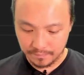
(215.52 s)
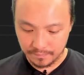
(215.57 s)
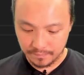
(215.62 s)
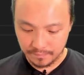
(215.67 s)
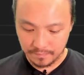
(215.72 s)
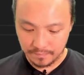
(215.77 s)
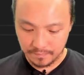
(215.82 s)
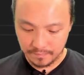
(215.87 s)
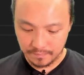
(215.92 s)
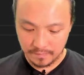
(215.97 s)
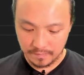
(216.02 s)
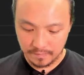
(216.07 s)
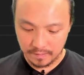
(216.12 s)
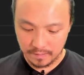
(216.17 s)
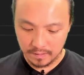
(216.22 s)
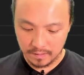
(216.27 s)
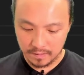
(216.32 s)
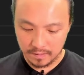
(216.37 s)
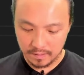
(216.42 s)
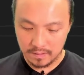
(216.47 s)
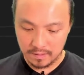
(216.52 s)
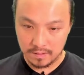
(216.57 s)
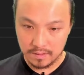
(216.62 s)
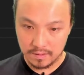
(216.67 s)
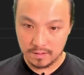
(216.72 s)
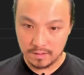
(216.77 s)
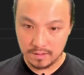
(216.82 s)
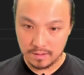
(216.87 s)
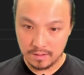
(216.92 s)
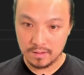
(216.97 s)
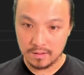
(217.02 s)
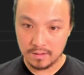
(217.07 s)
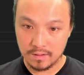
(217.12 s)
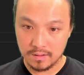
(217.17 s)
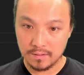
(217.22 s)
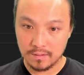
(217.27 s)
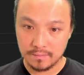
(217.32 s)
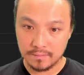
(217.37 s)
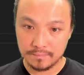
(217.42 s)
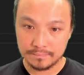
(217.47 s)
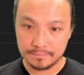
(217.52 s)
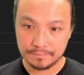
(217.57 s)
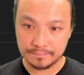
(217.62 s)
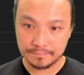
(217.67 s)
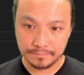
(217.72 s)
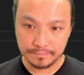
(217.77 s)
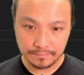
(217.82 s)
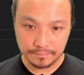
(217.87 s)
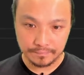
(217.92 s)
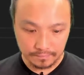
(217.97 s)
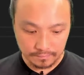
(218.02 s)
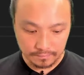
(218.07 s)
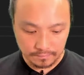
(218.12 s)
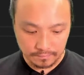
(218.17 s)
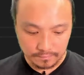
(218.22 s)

Nothing is said.